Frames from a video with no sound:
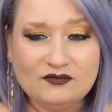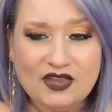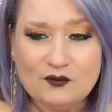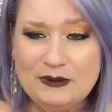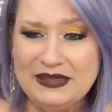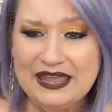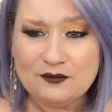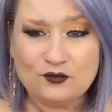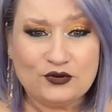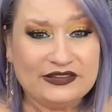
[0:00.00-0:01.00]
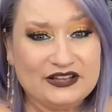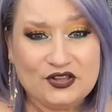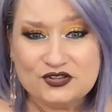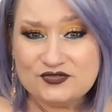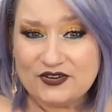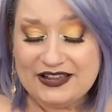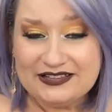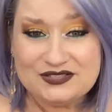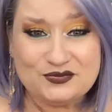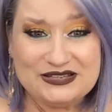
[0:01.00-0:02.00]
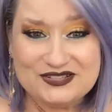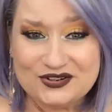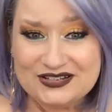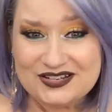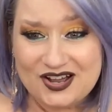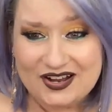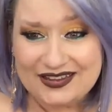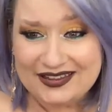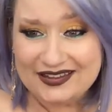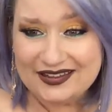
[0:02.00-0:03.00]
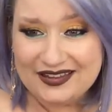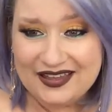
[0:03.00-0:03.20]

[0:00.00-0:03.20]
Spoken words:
We became really close friends. We started talking.